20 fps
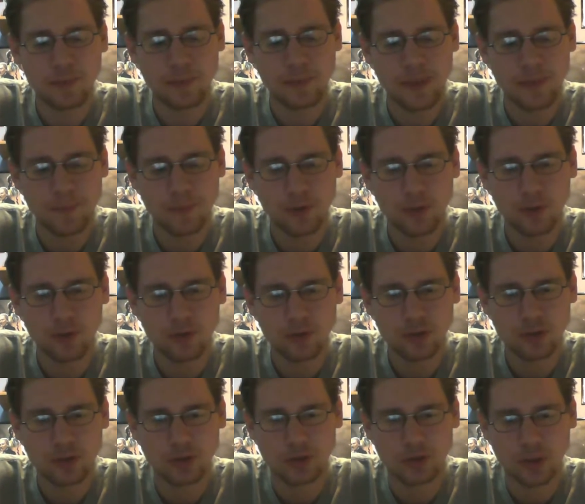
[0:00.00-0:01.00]
people,
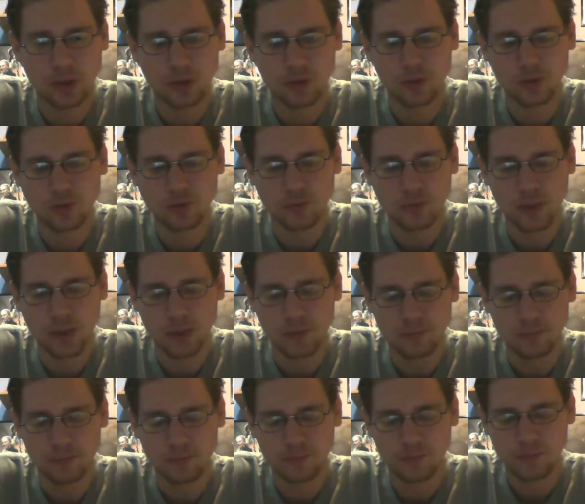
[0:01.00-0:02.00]

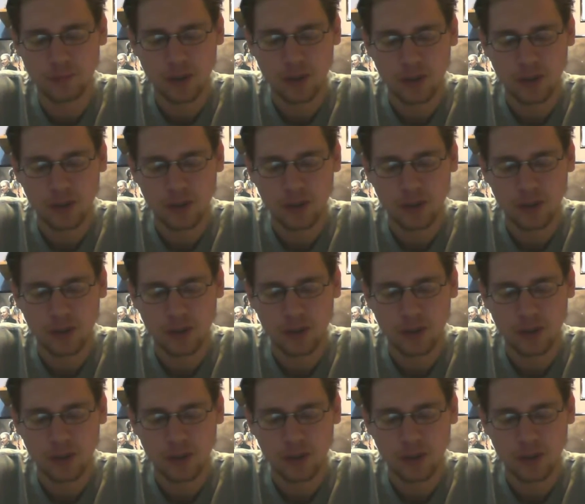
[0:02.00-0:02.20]
so